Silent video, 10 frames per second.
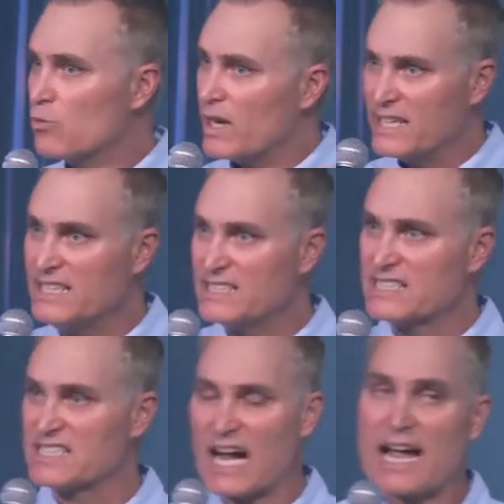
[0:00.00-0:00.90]
and what he
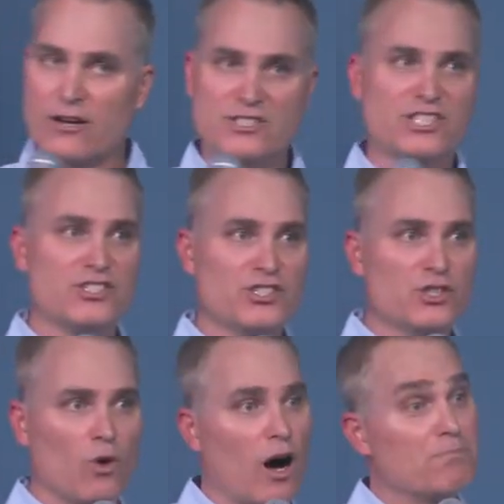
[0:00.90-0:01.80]
desired to
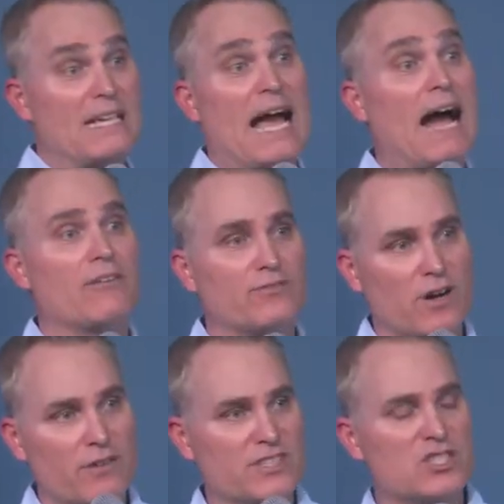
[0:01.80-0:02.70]
do on behalf
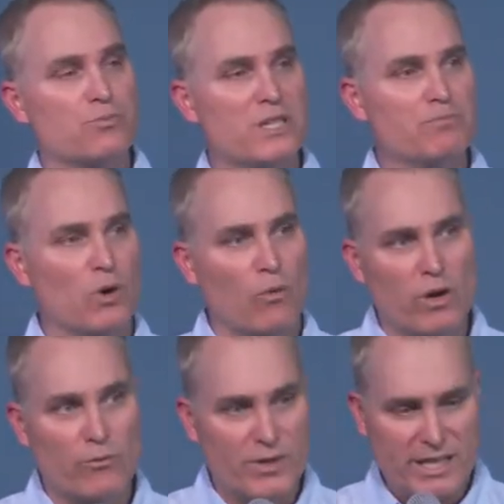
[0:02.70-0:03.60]
of his people. I
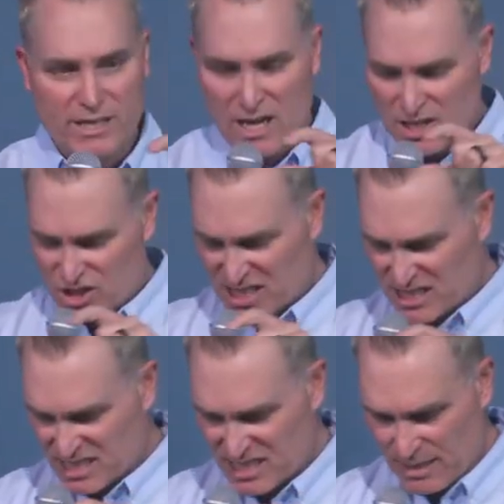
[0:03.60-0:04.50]
want to read
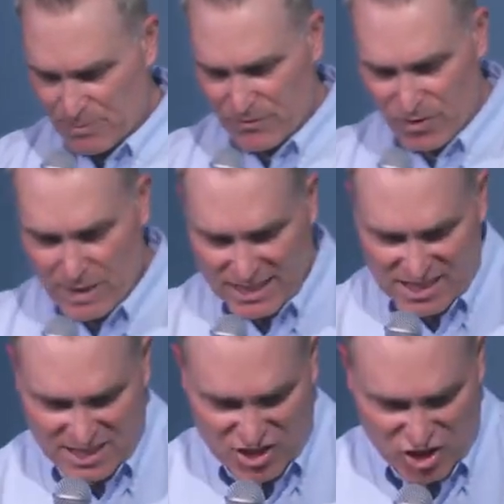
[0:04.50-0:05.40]
just a snippet from
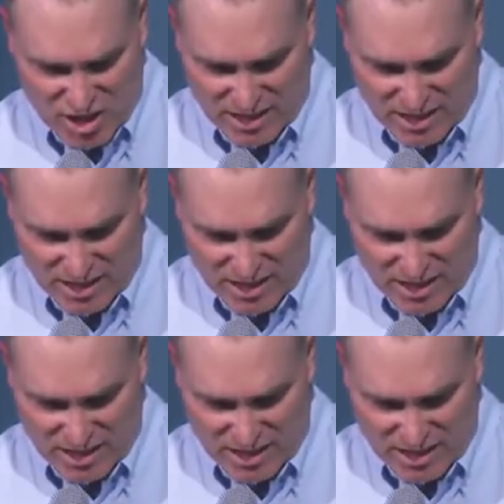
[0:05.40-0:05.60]
Exodus